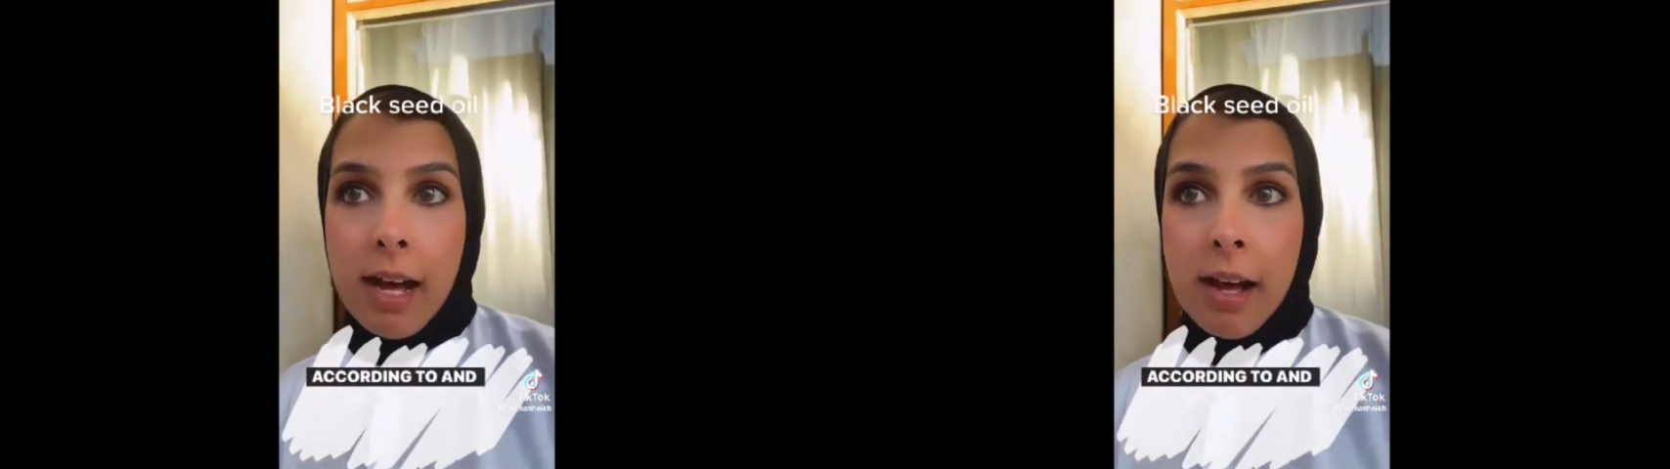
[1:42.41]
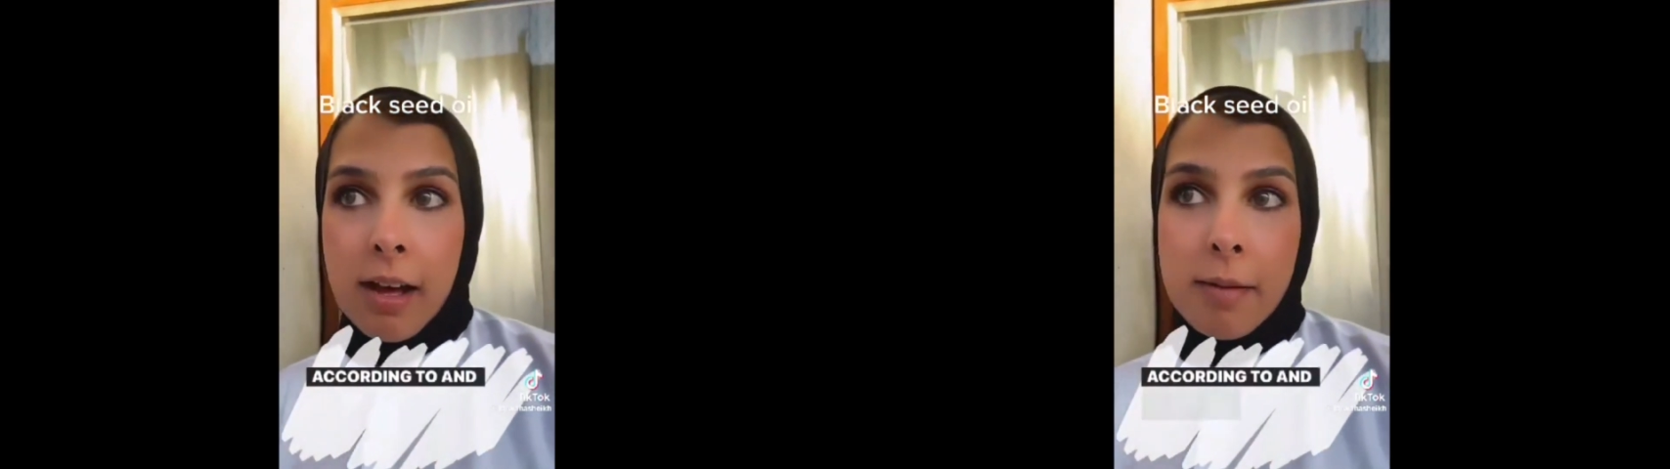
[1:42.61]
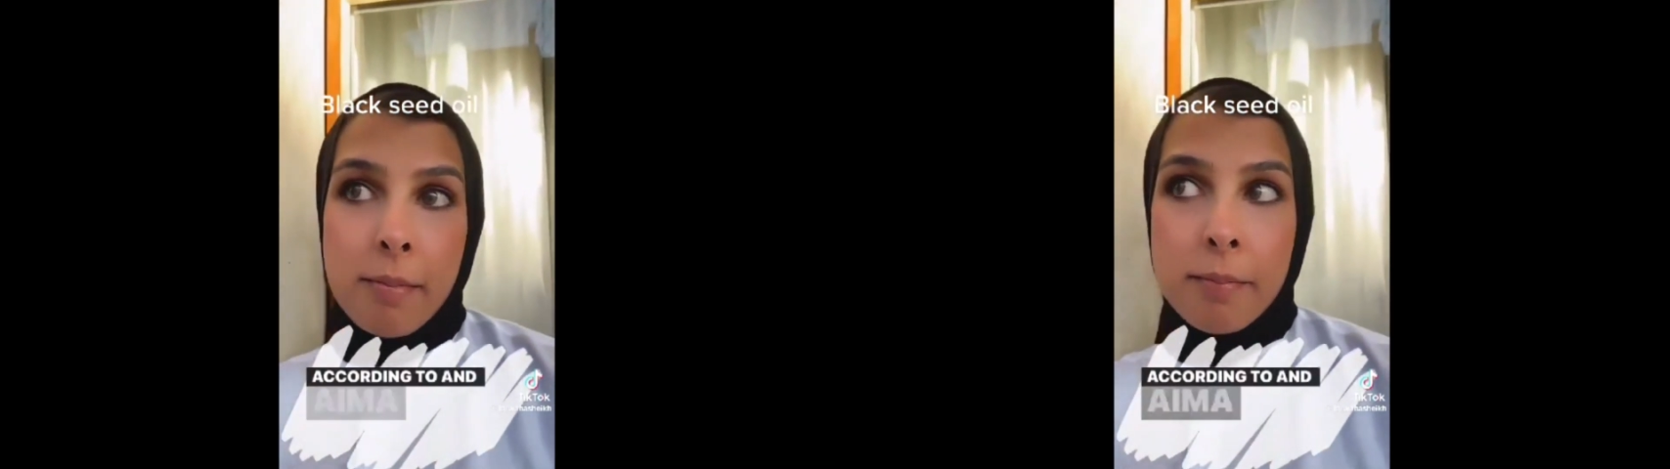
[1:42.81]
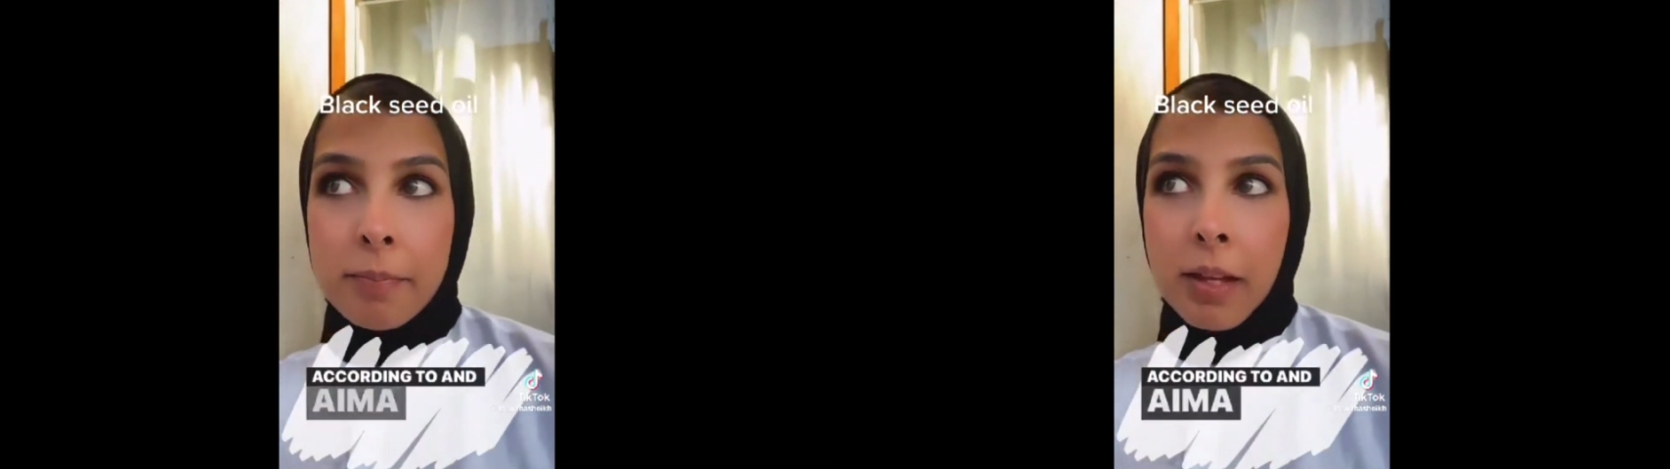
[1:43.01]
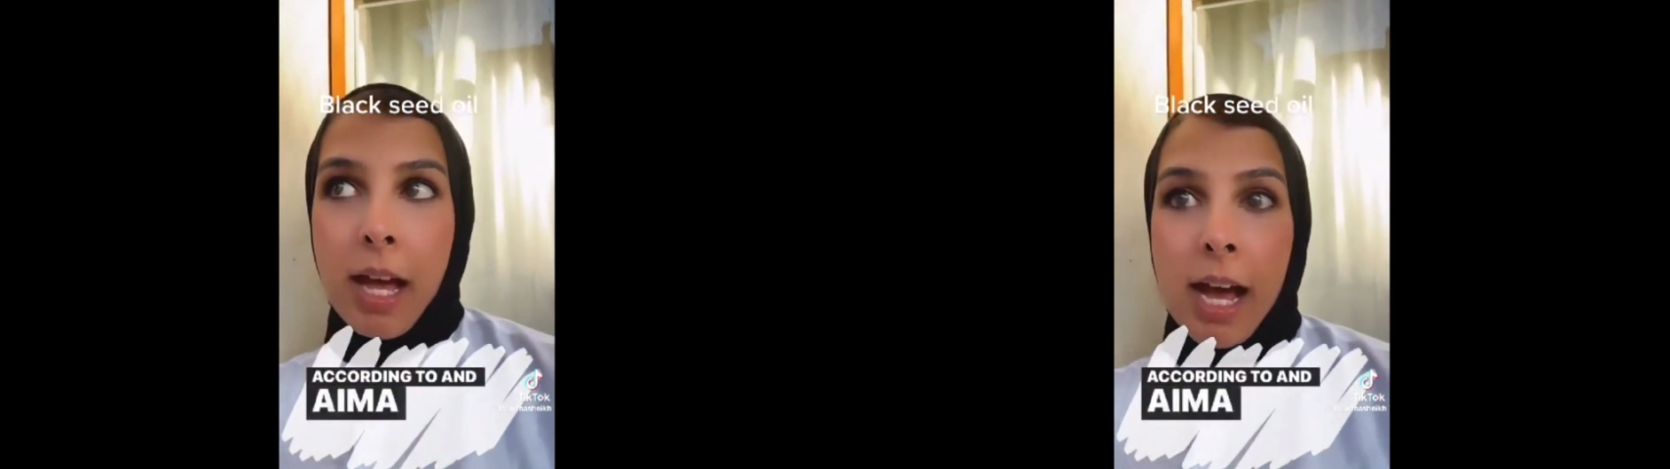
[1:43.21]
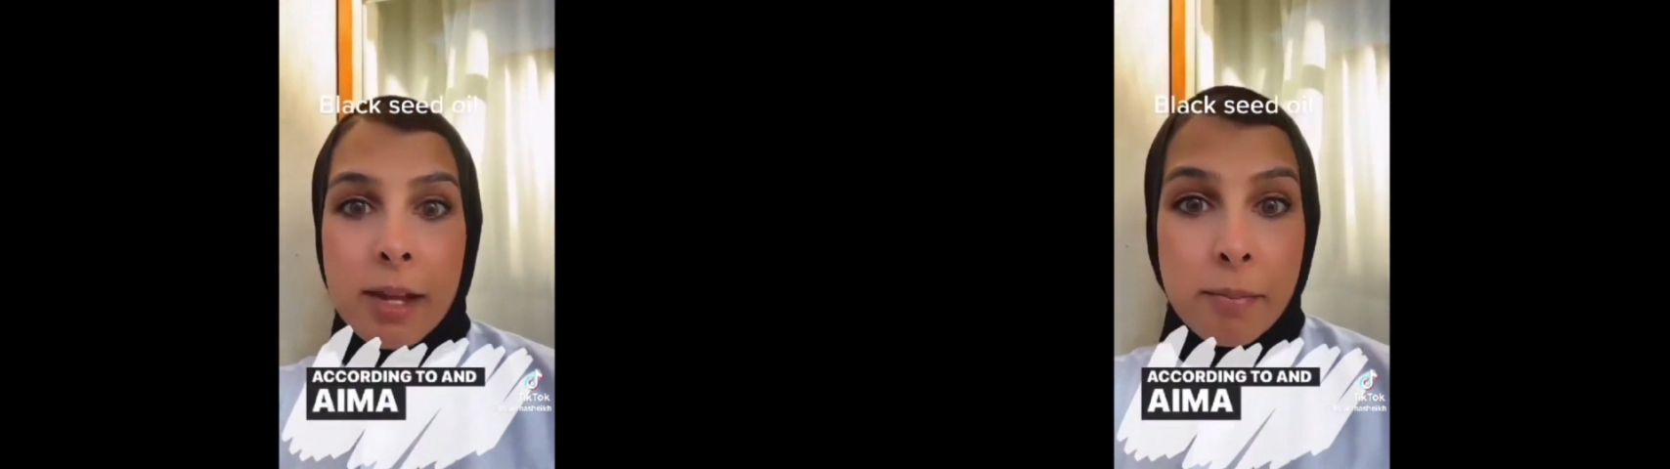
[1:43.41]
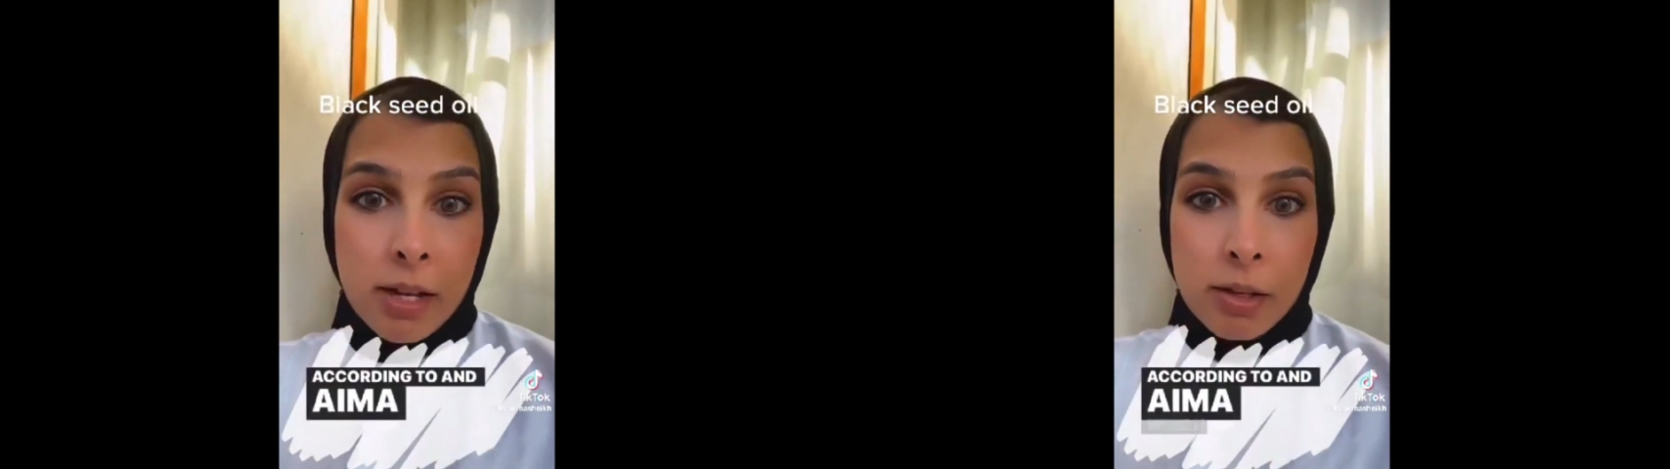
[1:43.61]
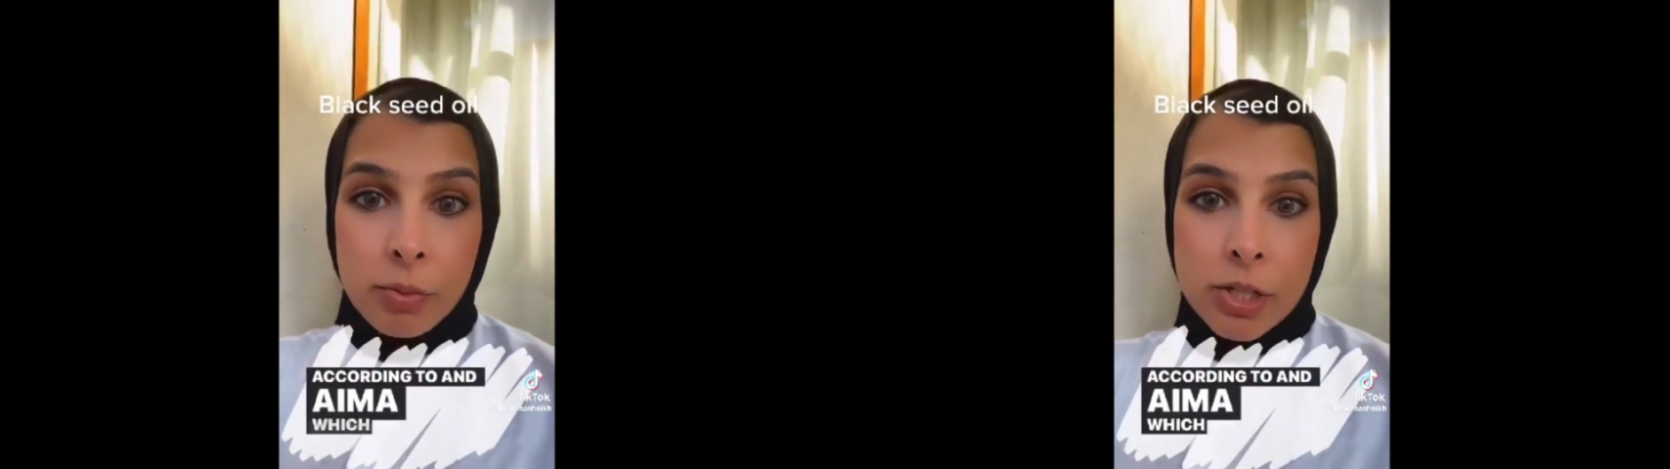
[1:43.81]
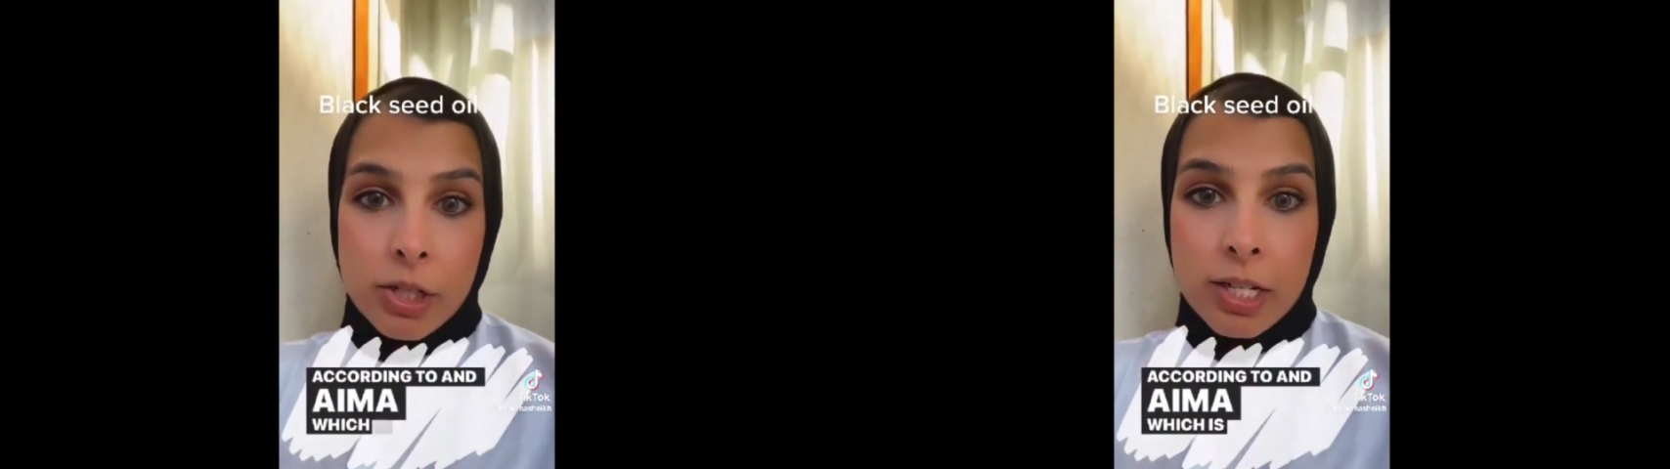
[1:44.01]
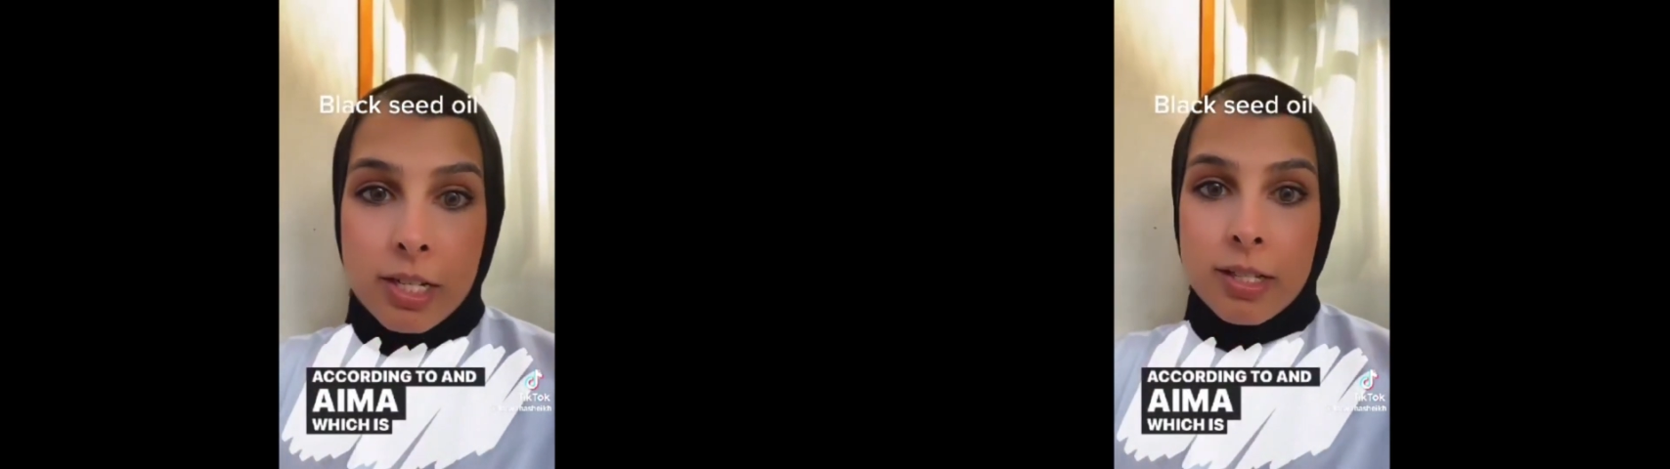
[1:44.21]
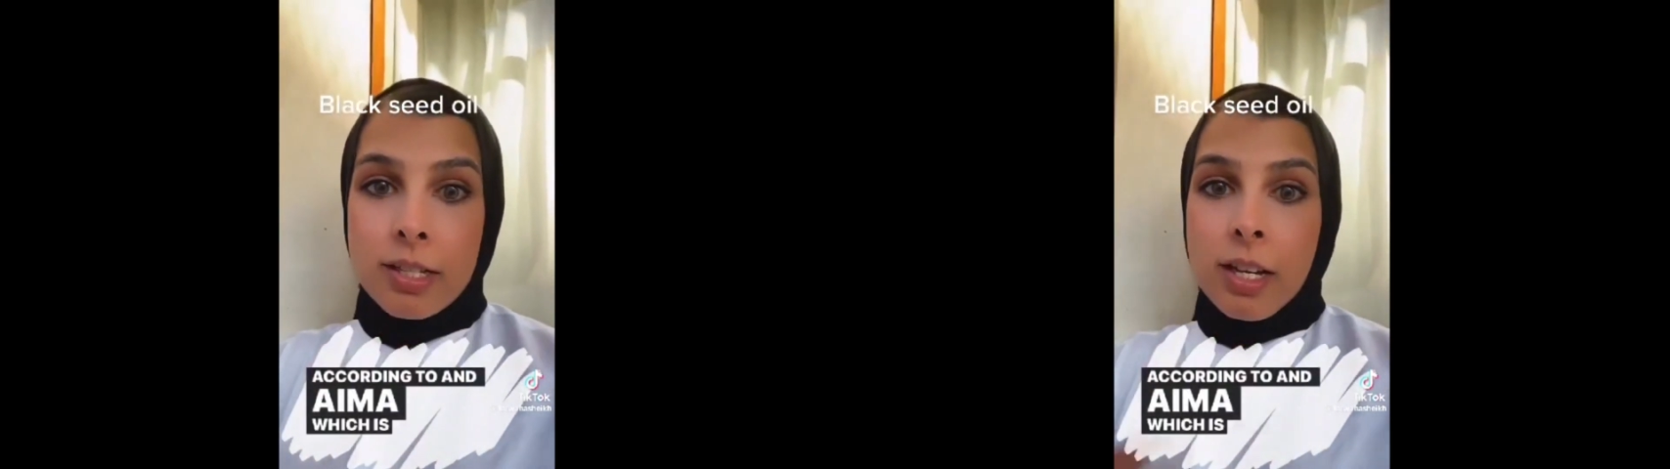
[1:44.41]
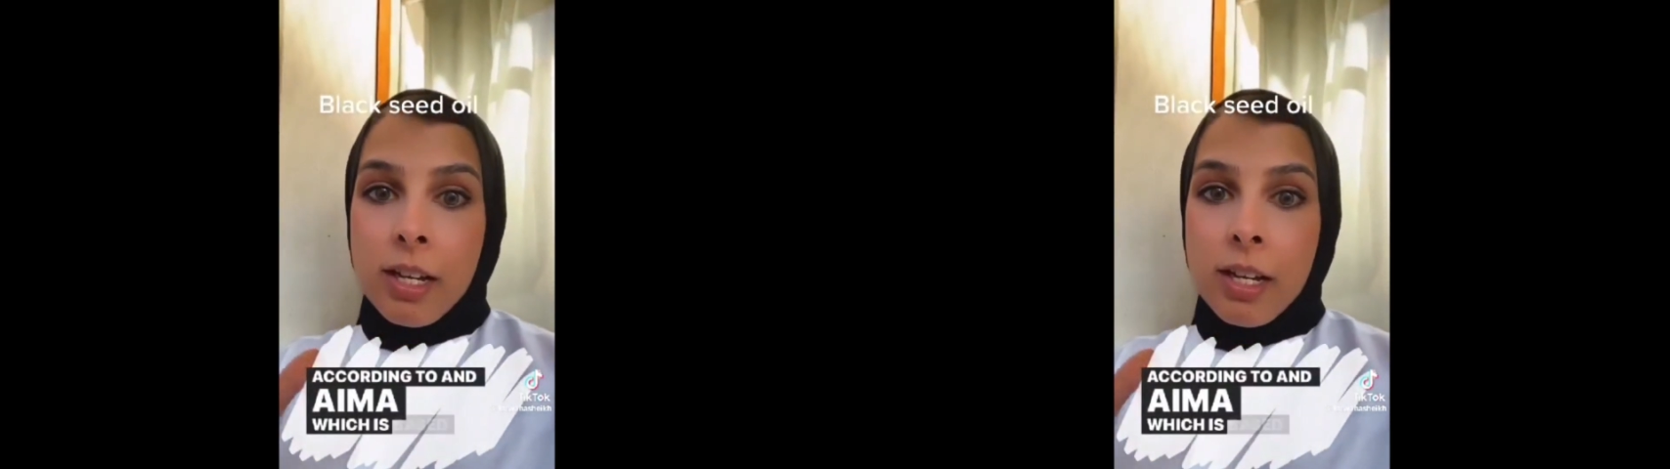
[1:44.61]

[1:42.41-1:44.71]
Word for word: al-A'imma, which is